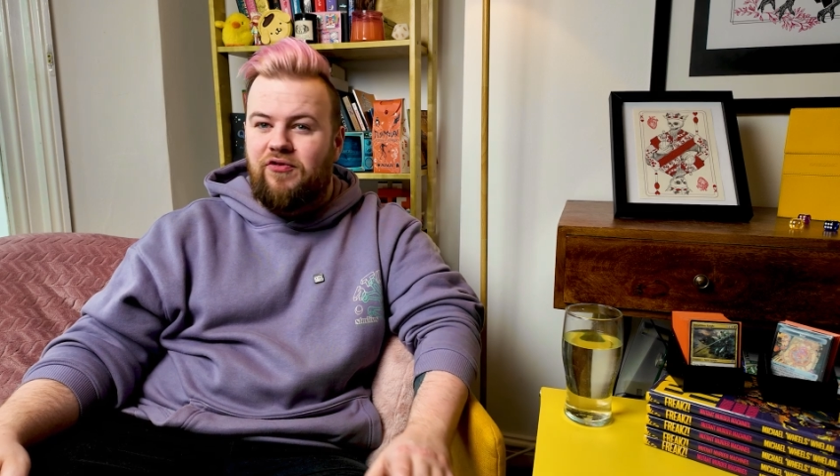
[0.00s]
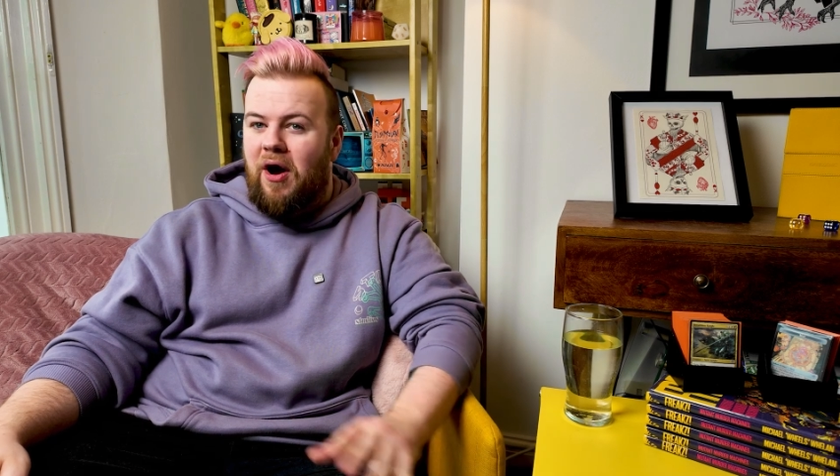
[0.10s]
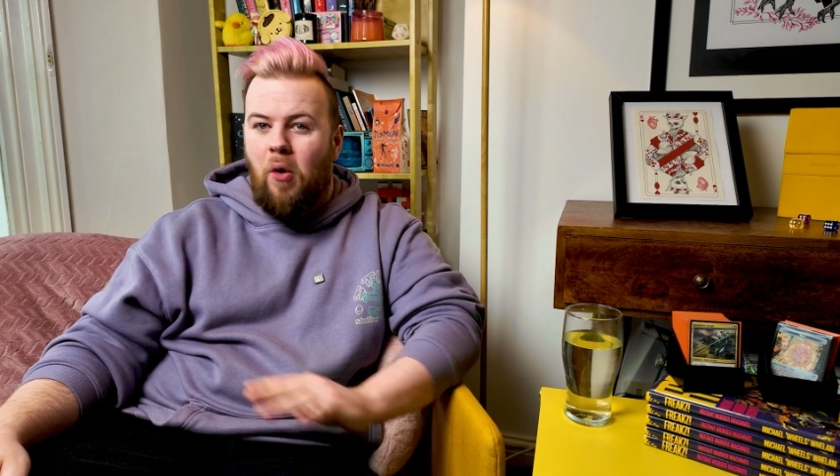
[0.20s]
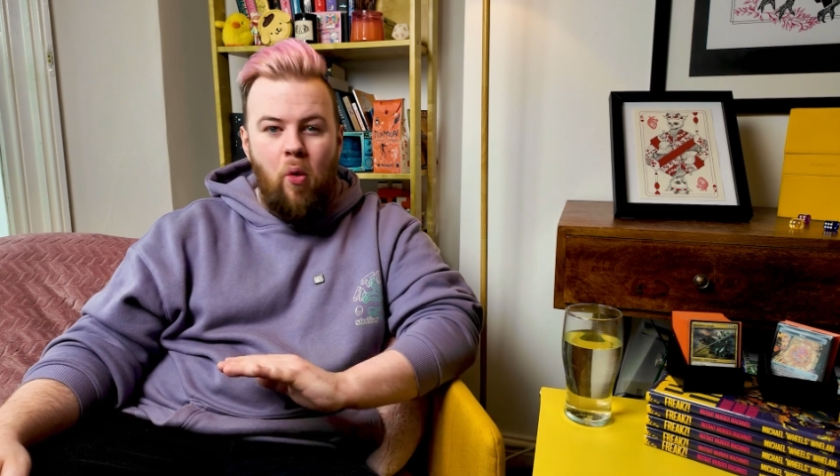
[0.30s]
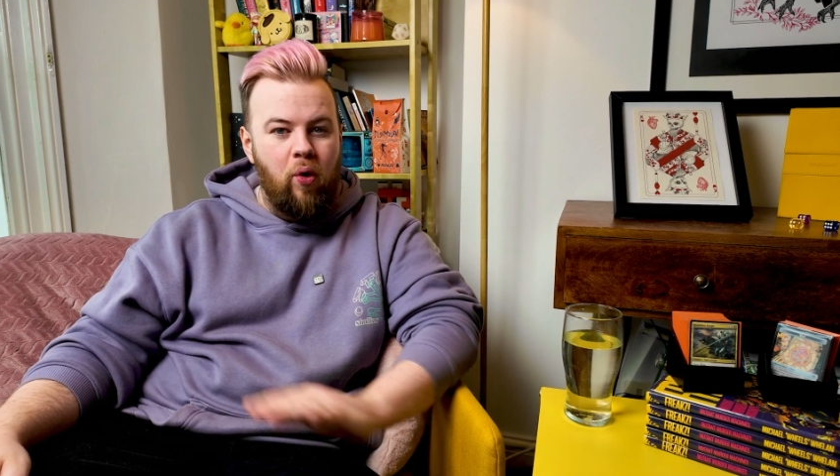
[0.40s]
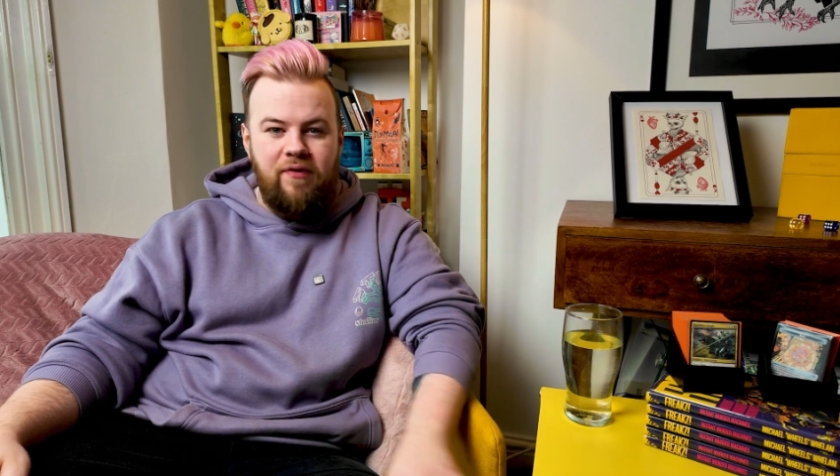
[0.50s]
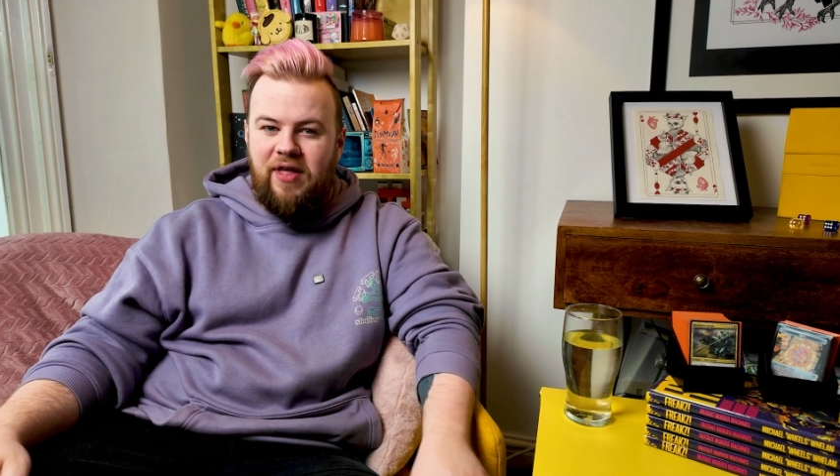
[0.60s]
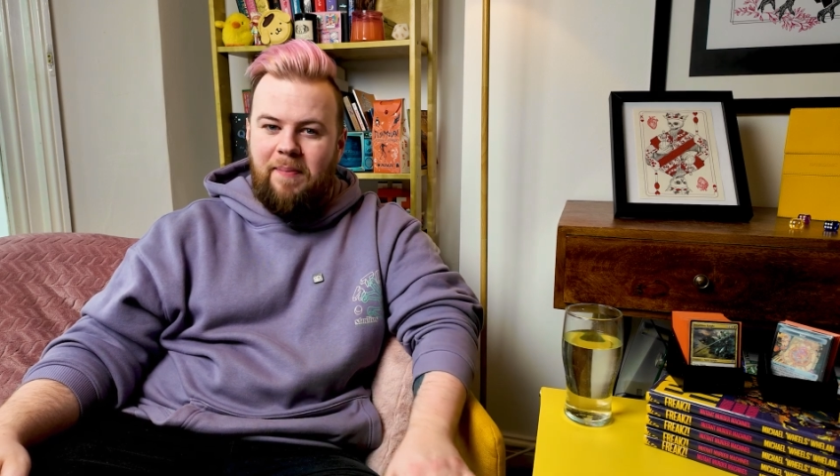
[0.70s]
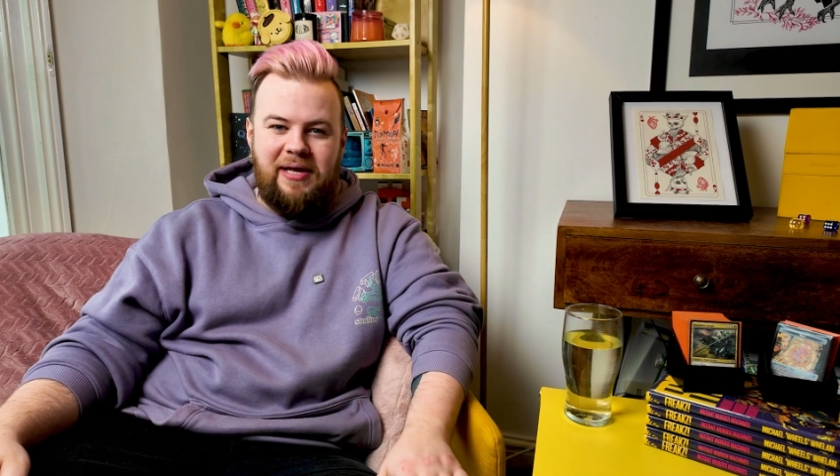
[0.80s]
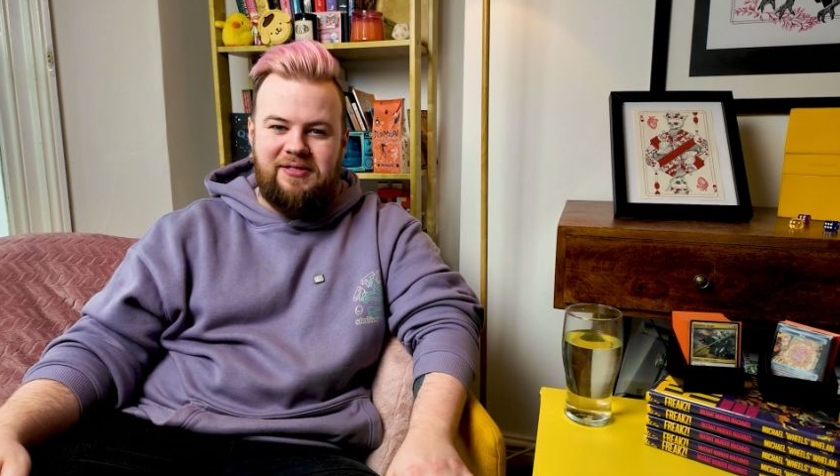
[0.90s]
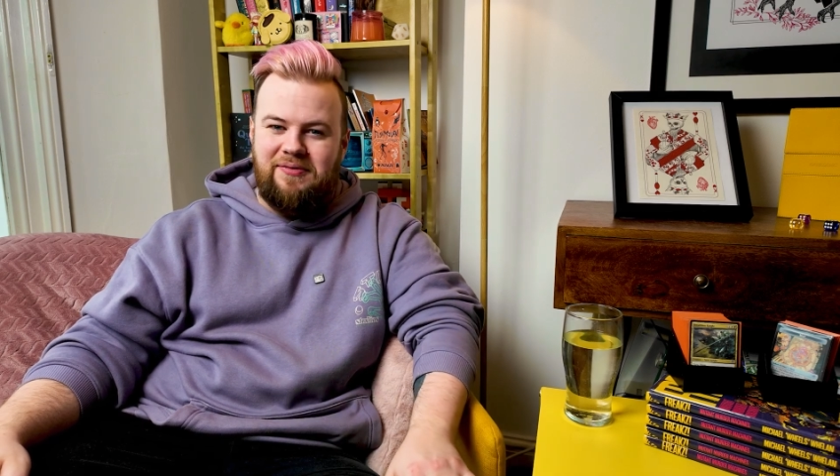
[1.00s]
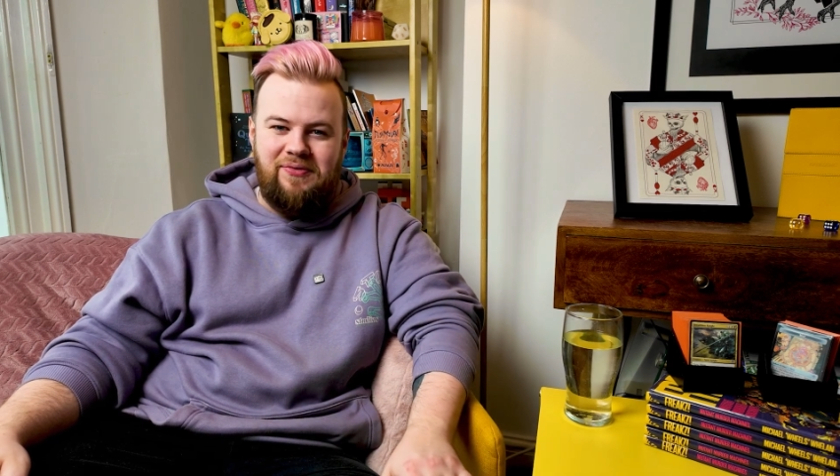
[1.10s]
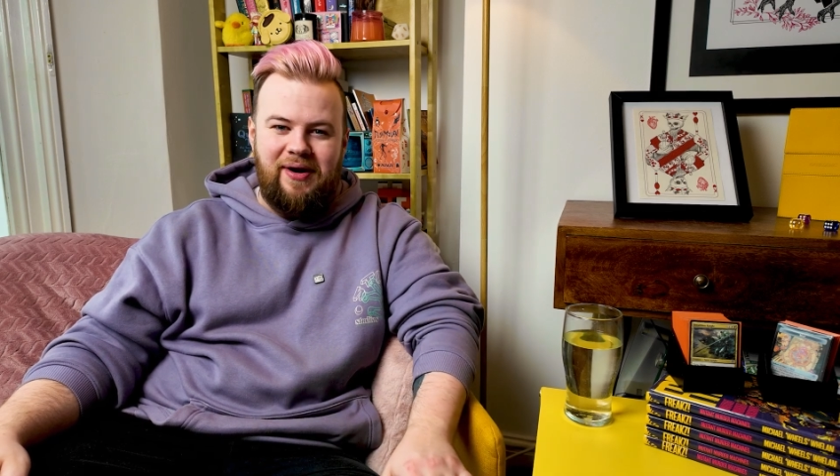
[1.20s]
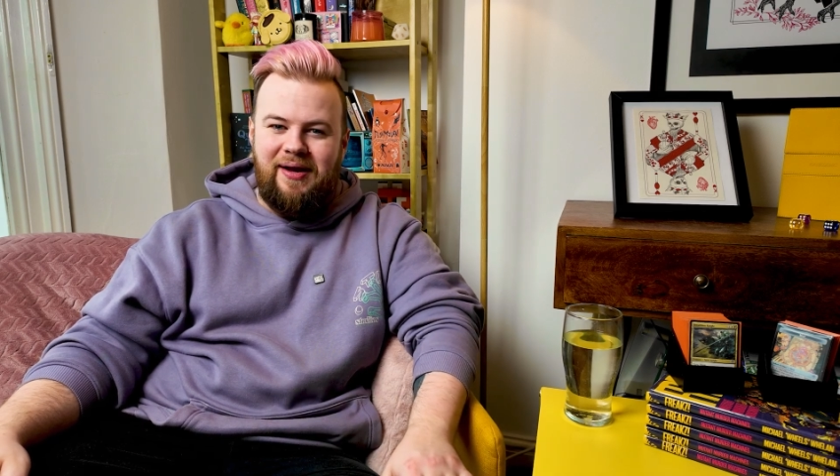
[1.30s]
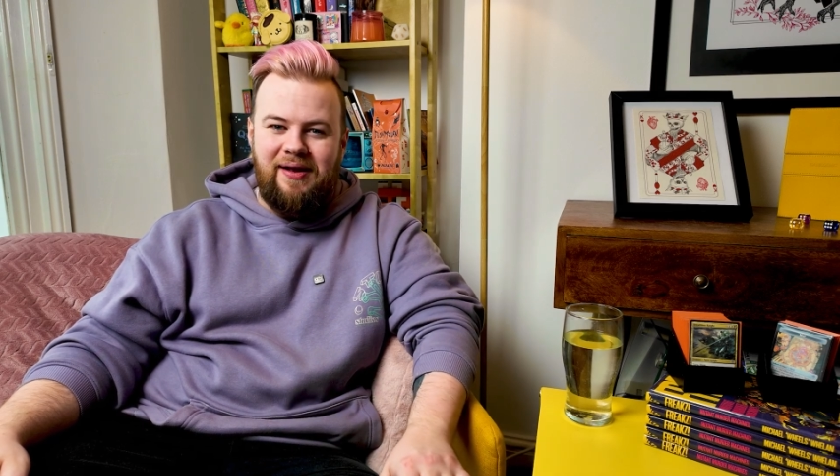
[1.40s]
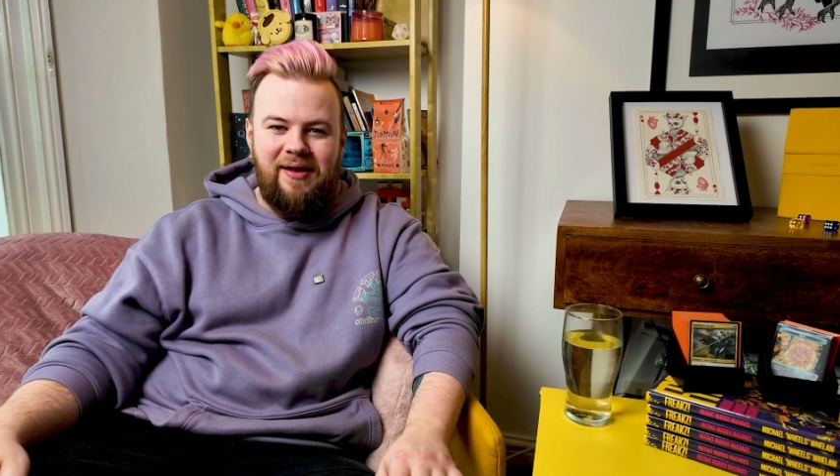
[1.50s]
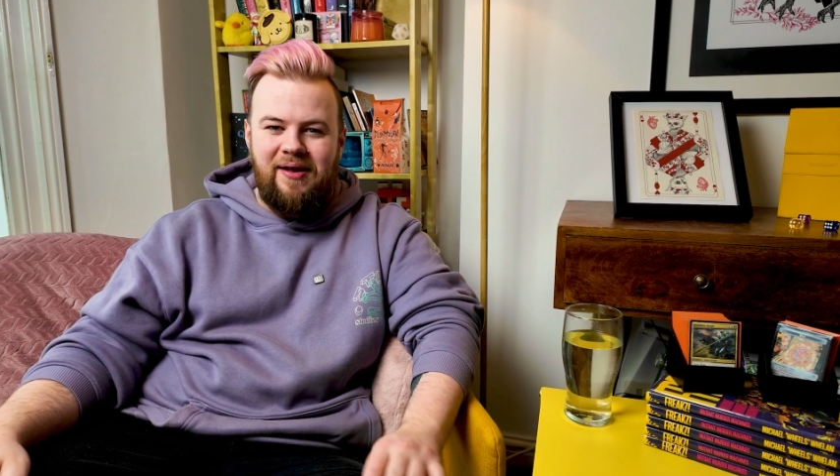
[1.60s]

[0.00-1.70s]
throughout all of that best of 3.